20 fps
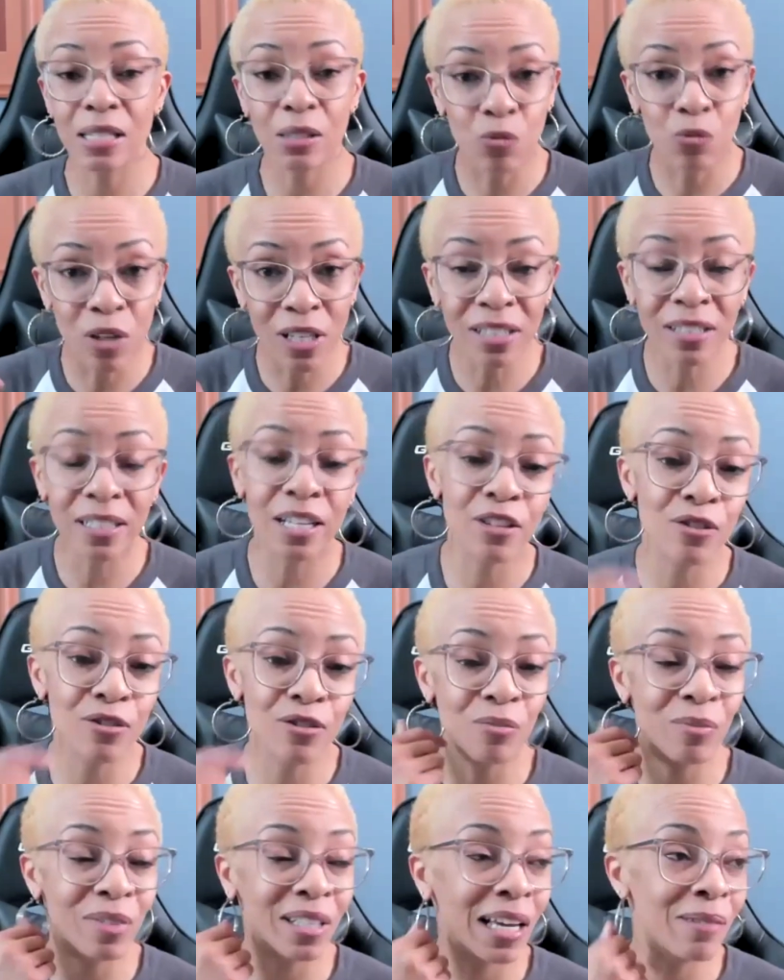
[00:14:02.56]
one day you're
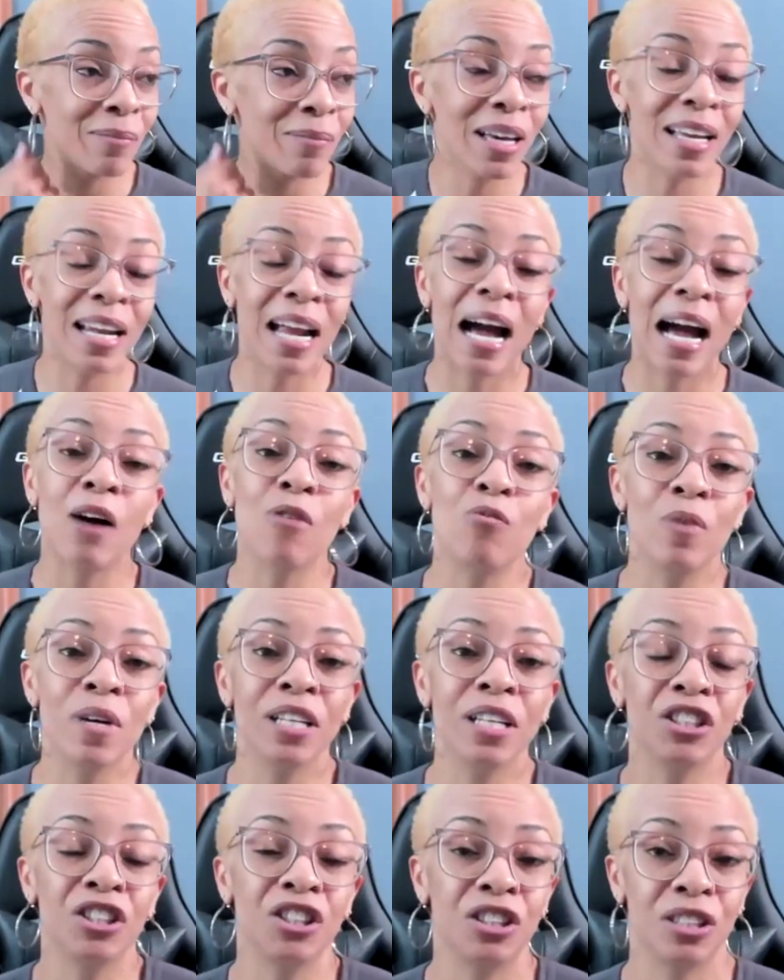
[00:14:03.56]
going to be like, man, I
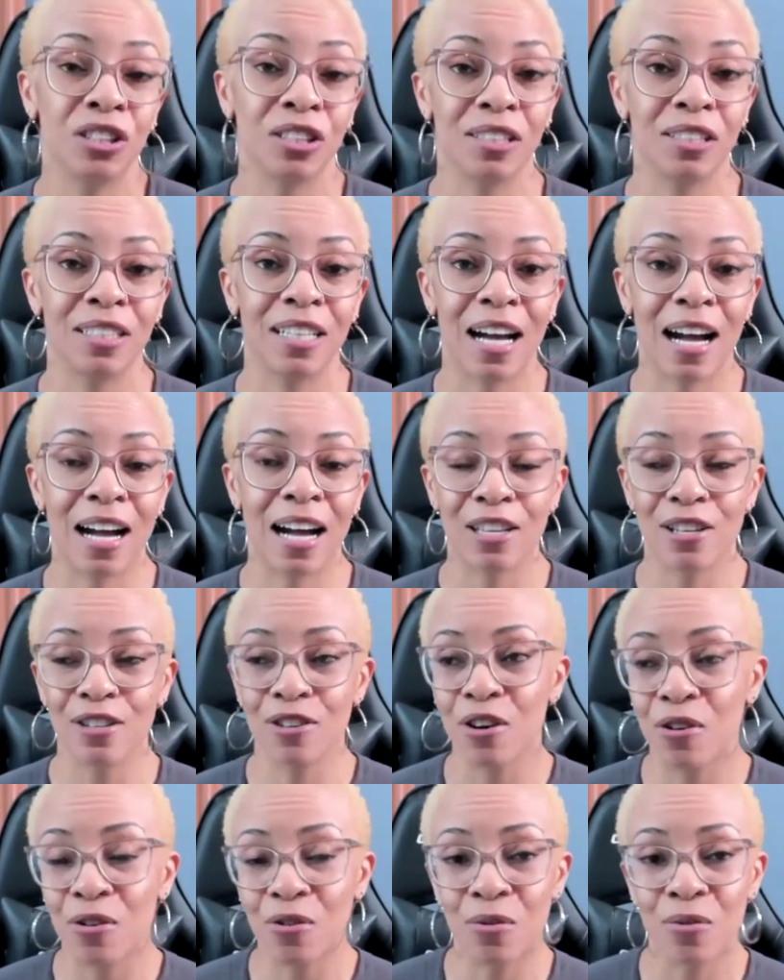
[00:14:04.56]
wish I could
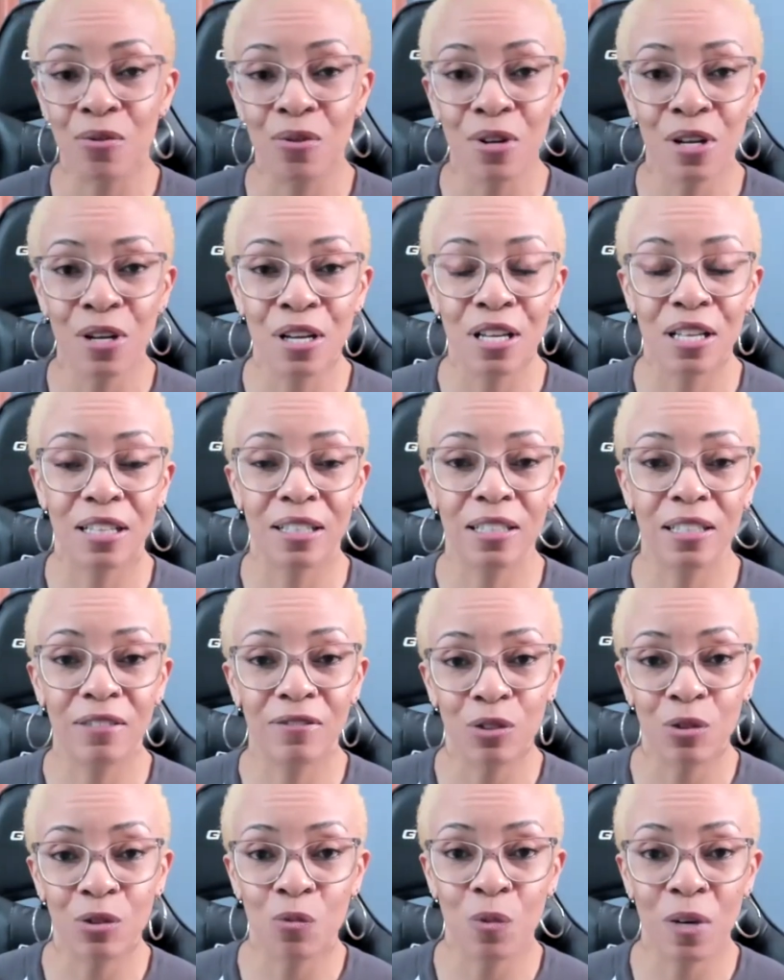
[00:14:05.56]
go lift
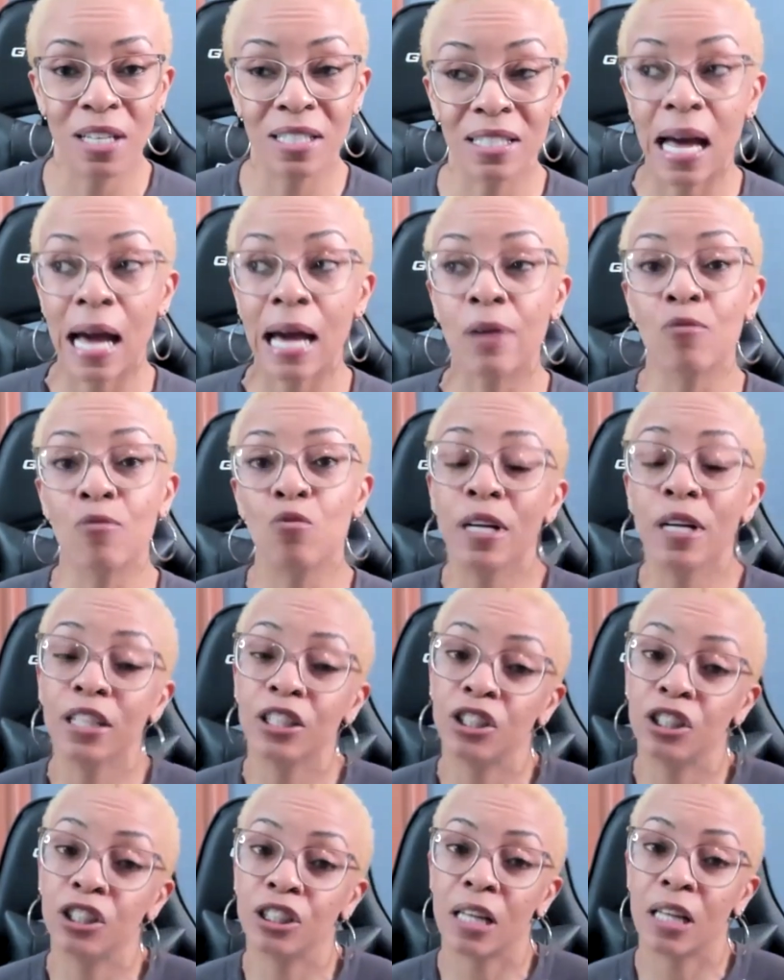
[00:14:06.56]
some weights. I
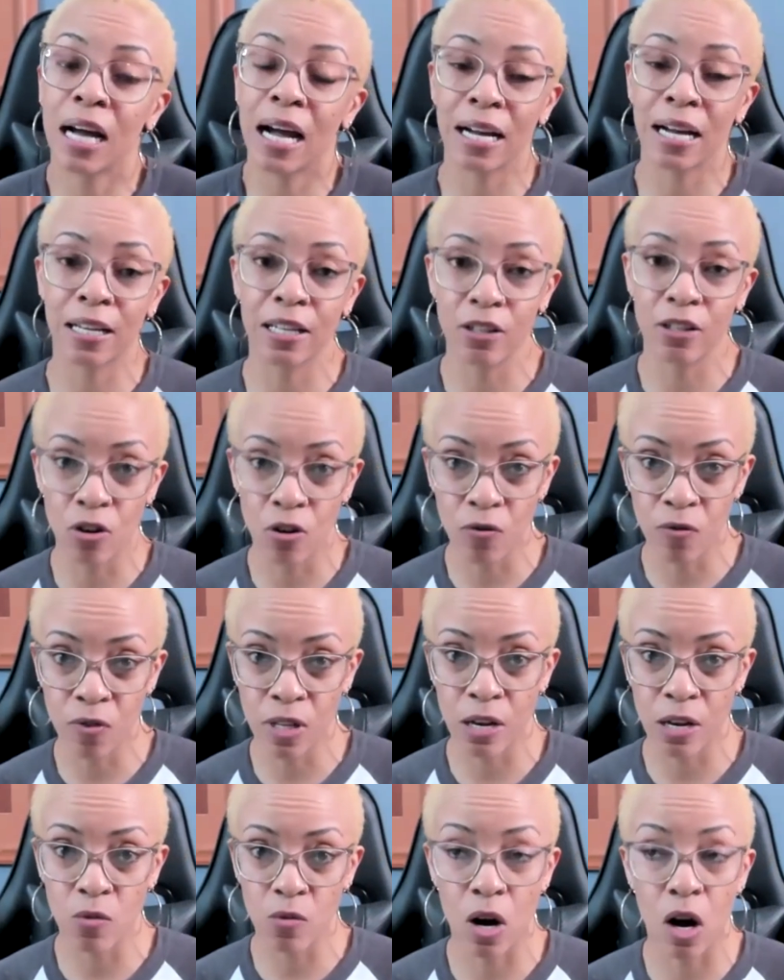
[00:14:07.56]
wish mm-hmm. I could mm-hmm. go for
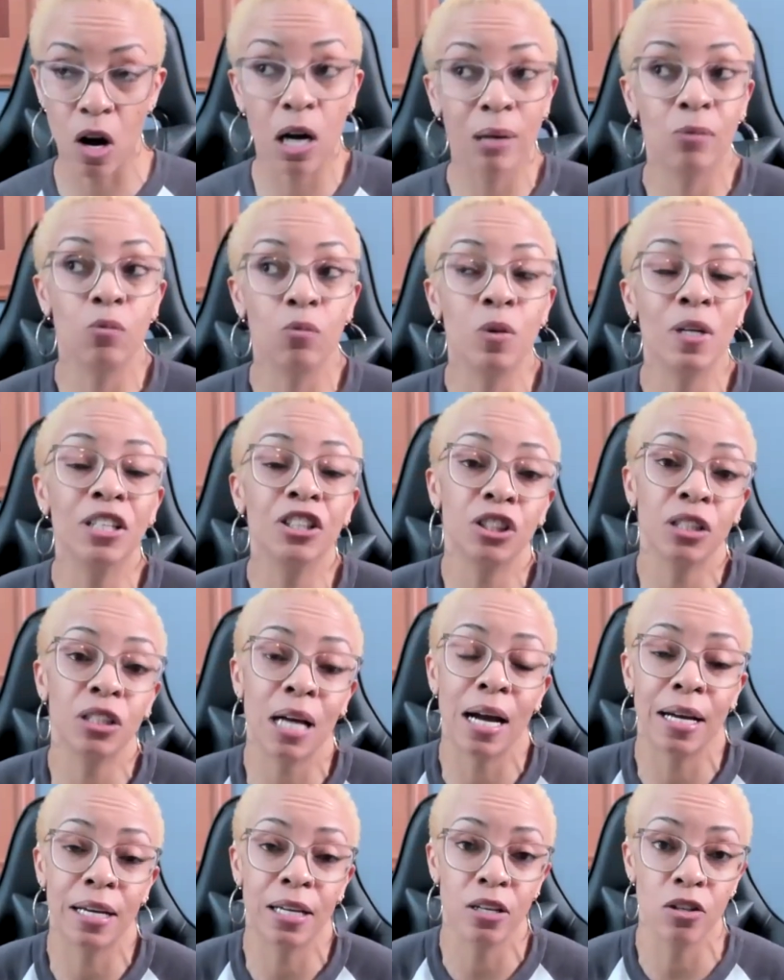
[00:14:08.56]
that. Or I wish
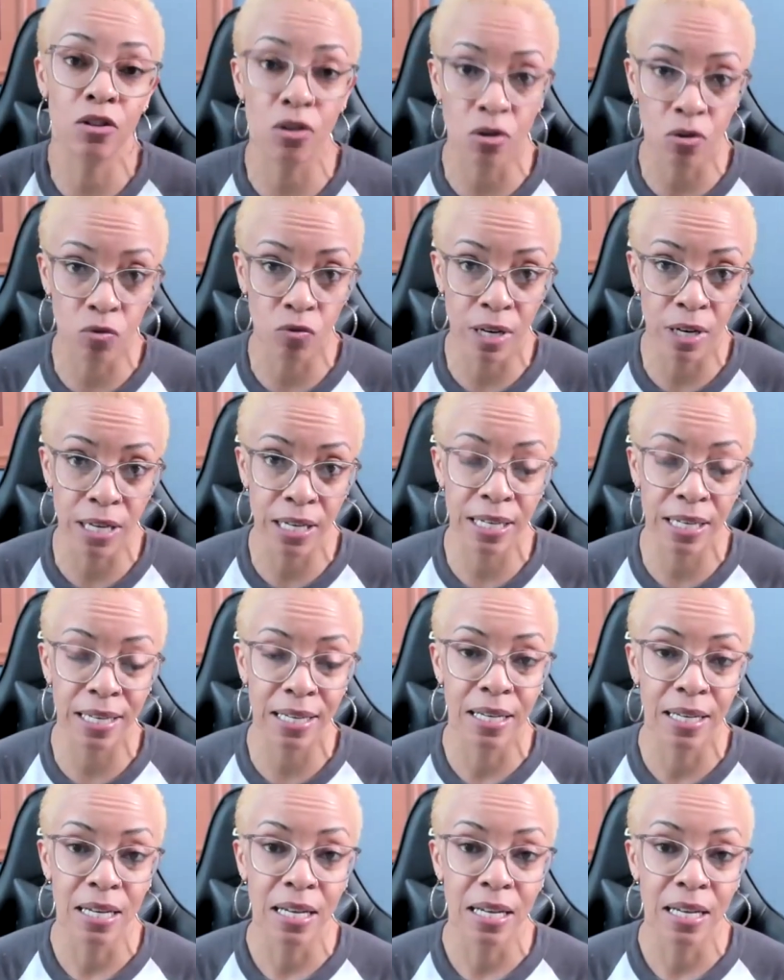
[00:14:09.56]
I could go running.